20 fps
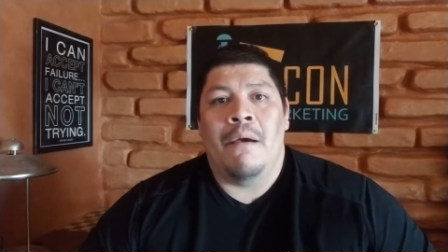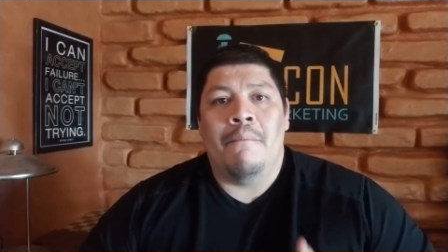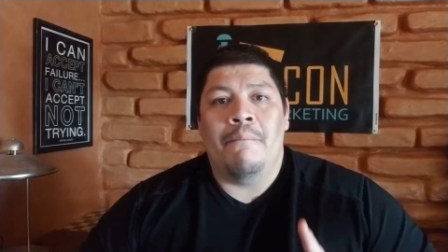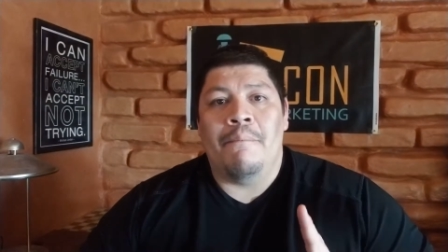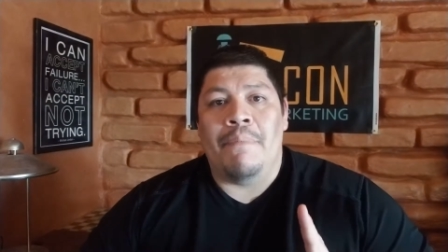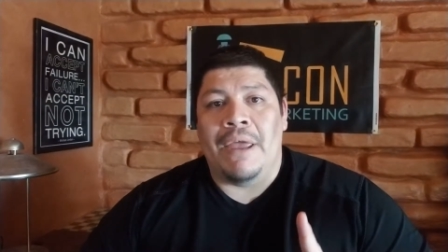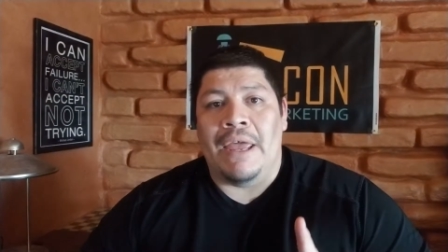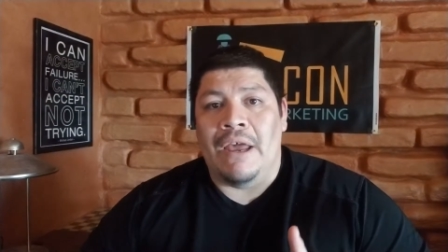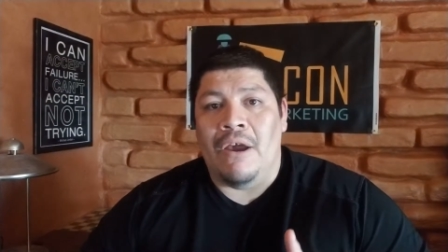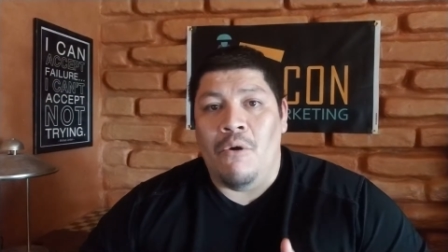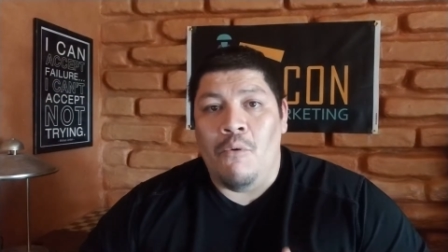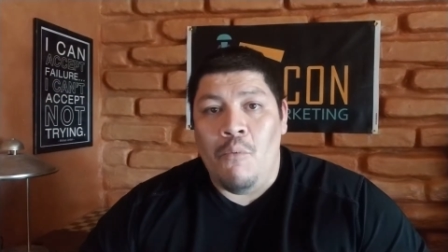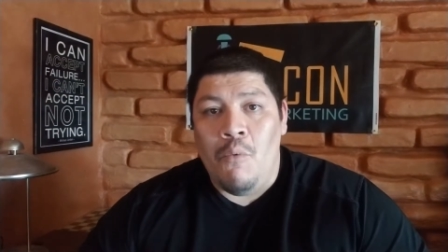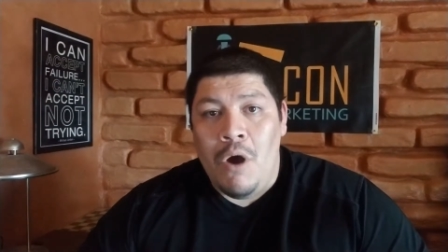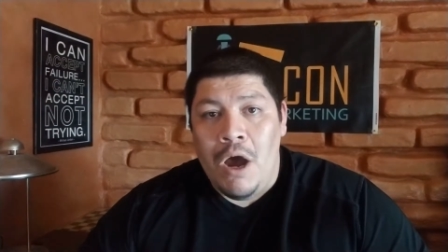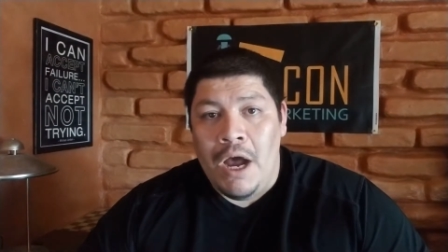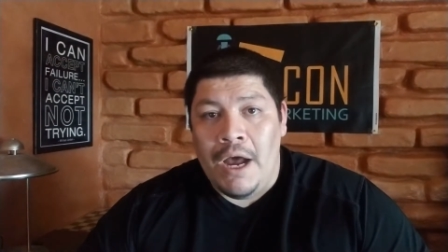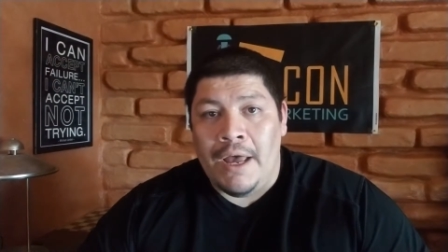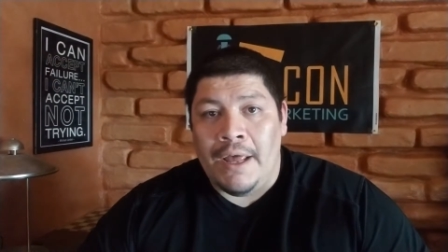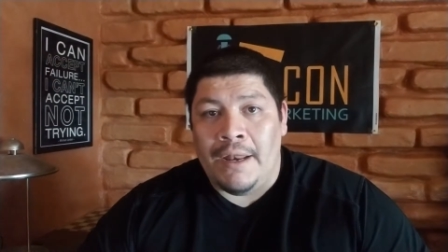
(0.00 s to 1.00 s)
pick
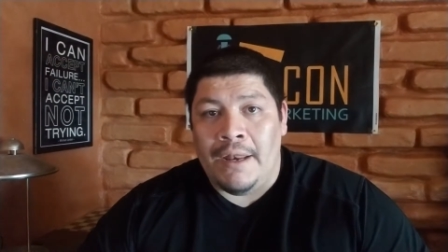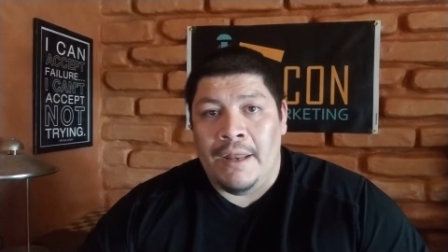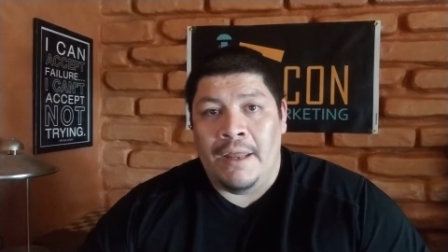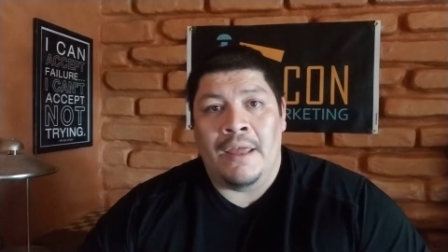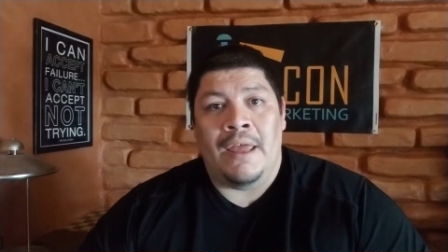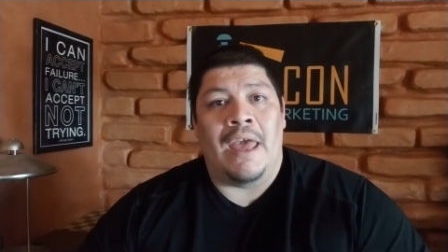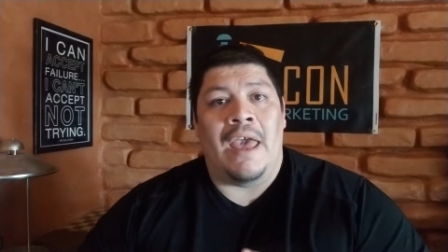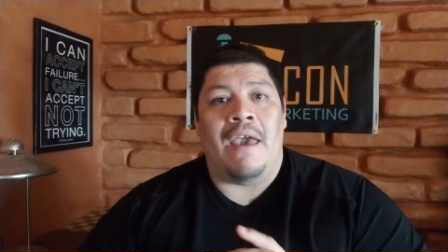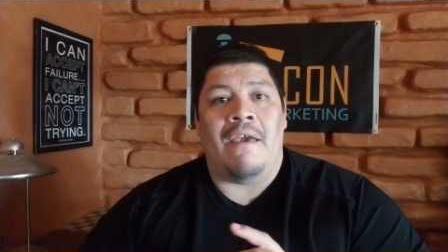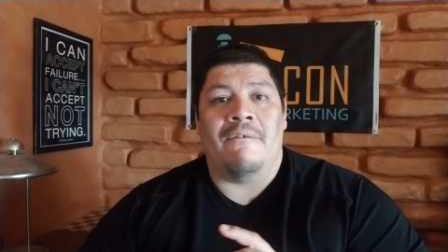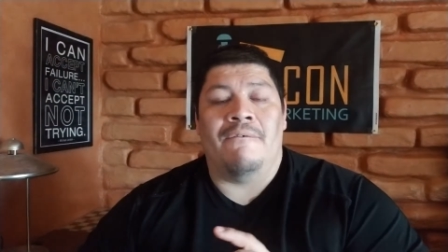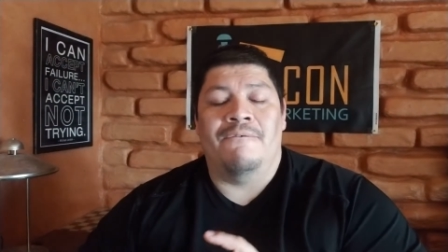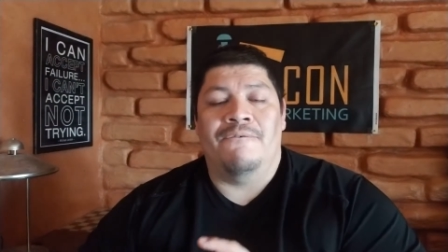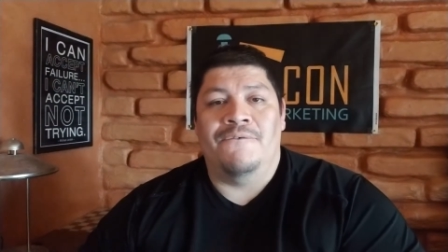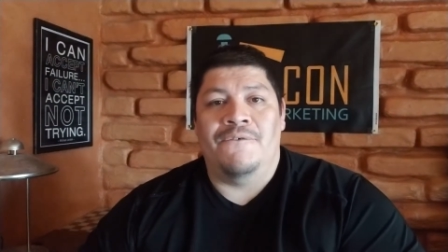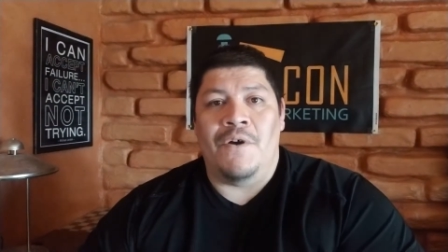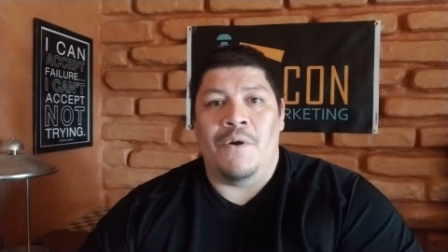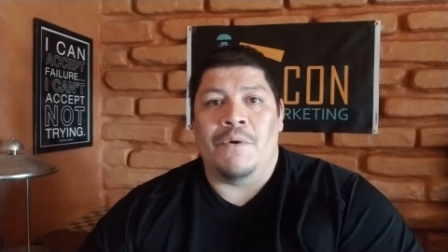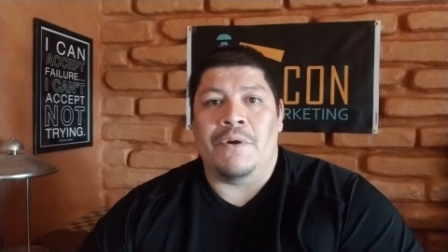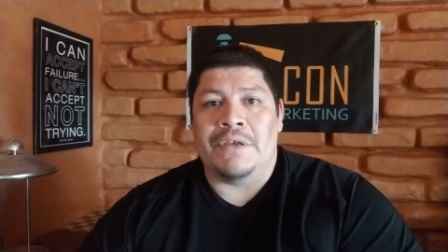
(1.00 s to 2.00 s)
one and
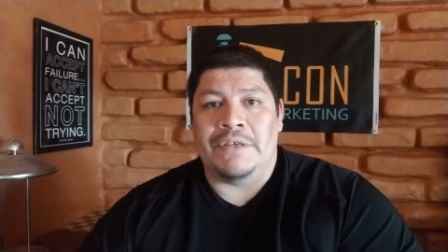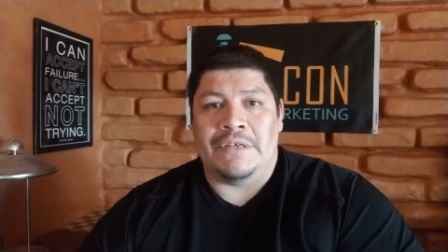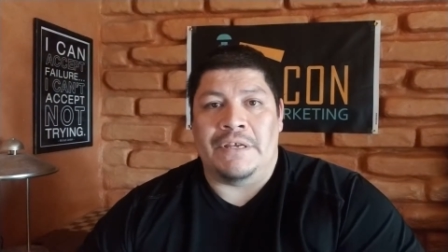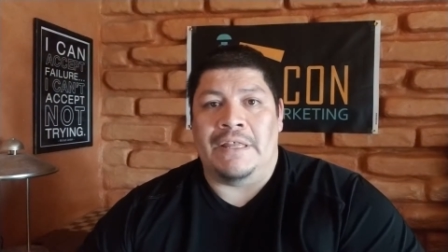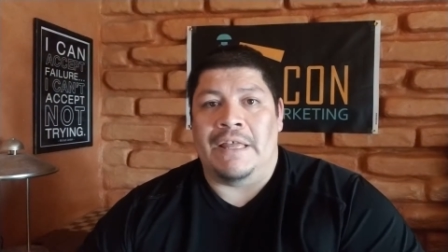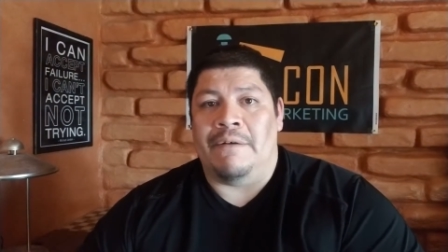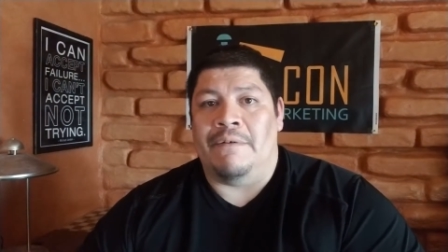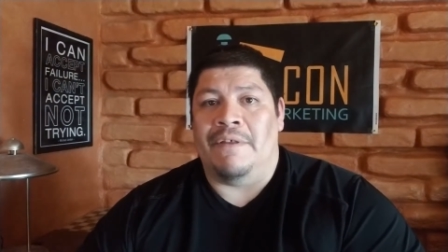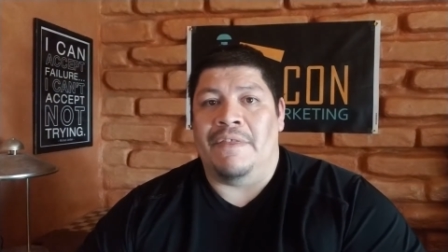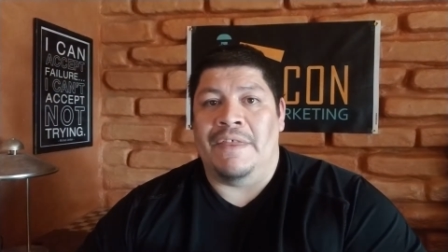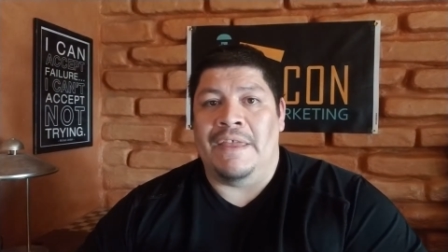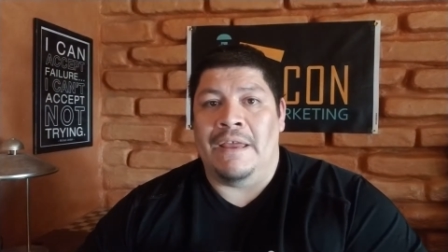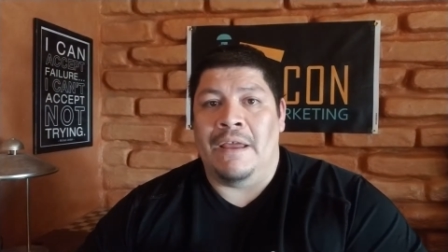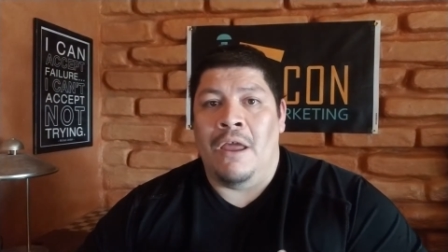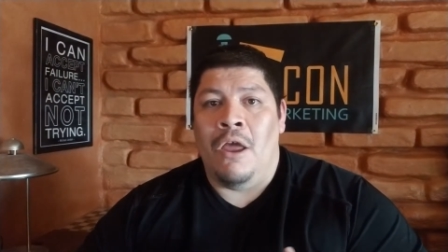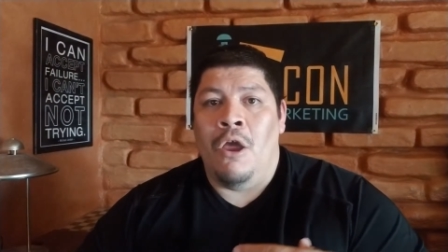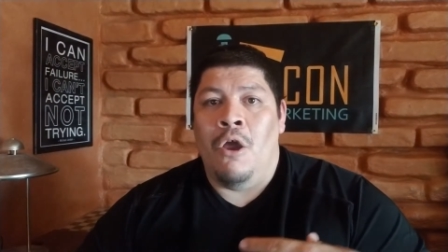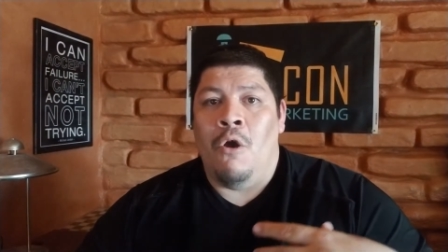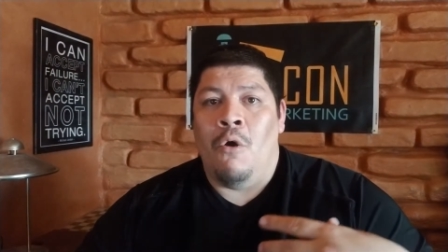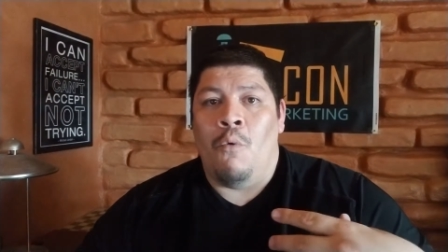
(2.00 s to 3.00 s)
focus on that one. Think,
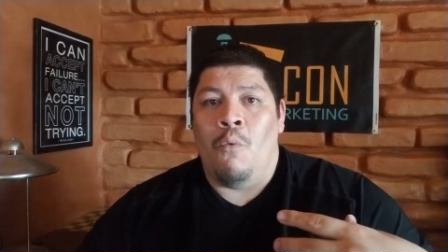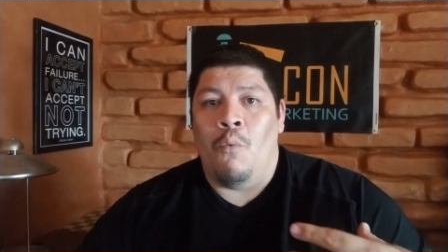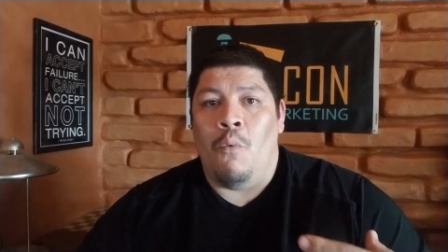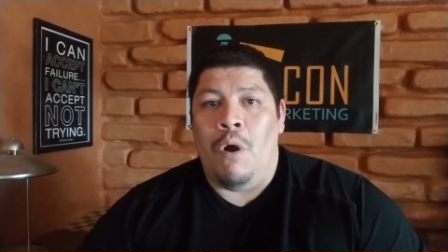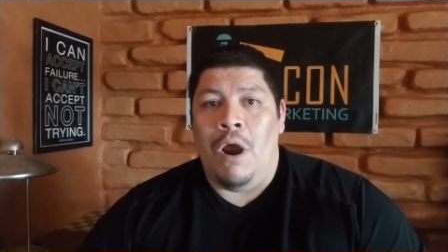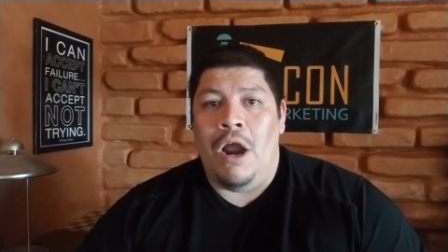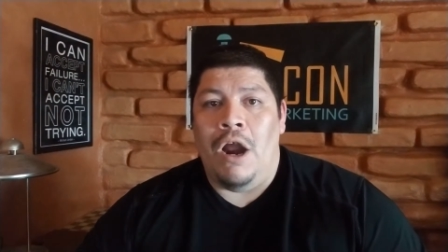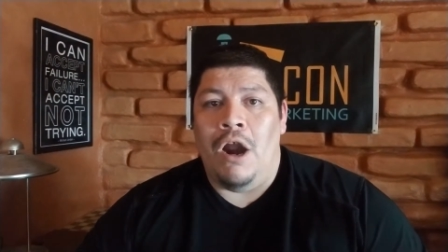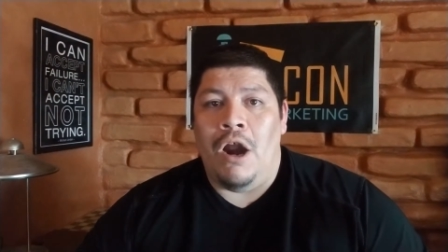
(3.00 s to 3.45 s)
where